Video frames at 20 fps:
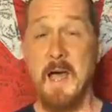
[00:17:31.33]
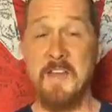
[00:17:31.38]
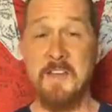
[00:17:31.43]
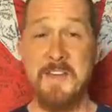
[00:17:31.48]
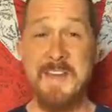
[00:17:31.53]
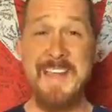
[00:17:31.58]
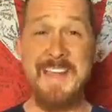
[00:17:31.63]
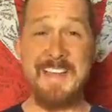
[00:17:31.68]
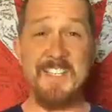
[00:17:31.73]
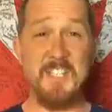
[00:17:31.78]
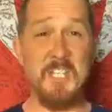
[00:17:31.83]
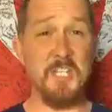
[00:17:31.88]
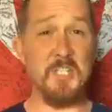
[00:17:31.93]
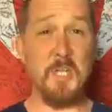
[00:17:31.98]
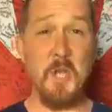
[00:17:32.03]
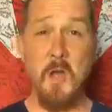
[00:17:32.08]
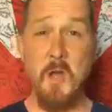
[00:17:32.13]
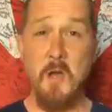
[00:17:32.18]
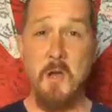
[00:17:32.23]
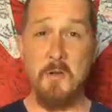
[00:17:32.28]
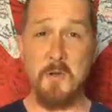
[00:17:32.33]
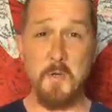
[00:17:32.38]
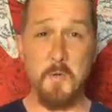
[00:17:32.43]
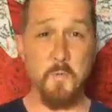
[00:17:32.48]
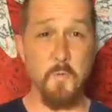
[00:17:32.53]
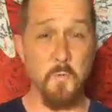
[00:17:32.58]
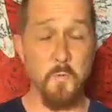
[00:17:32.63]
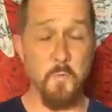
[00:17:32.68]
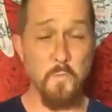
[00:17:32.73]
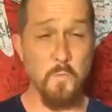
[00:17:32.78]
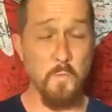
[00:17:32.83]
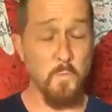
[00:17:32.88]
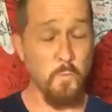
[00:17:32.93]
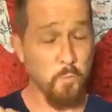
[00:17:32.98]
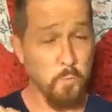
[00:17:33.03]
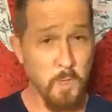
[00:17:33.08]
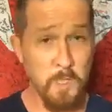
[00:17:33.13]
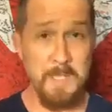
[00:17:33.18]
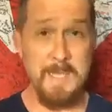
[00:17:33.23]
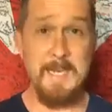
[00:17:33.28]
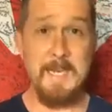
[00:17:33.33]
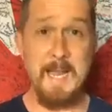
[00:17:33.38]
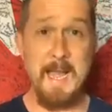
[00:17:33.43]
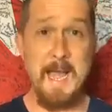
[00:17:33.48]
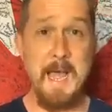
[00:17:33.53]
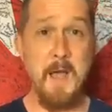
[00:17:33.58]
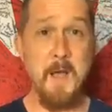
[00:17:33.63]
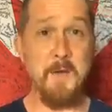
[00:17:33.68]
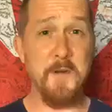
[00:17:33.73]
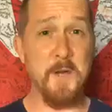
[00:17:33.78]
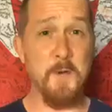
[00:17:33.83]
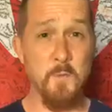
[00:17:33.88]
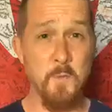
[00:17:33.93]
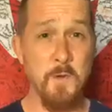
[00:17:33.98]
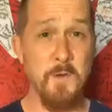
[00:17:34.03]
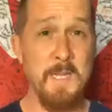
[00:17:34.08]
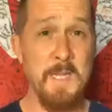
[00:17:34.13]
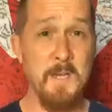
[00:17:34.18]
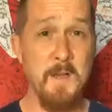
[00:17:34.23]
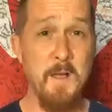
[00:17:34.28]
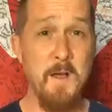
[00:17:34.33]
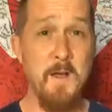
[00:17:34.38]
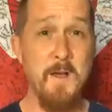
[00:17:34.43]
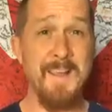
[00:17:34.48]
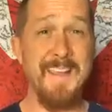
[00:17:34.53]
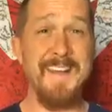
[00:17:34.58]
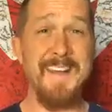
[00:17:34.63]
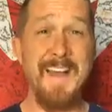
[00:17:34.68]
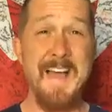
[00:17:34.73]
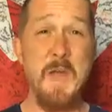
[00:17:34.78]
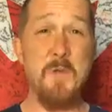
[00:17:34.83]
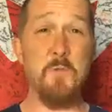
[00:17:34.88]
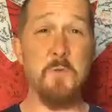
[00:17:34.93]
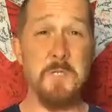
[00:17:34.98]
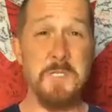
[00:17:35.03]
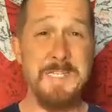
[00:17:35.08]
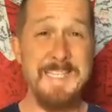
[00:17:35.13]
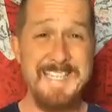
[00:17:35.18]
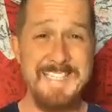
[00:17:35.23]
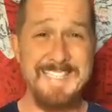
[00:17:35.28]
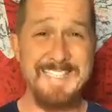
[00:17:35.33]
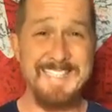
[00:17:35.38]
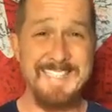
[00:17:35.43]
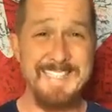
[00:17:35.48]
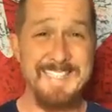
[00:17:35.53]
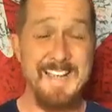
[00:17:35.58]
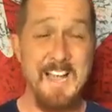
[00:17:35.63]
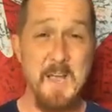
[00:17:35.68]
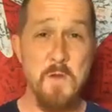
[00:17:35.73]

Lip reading: Nick, just honk really loud and really long, and I will listen.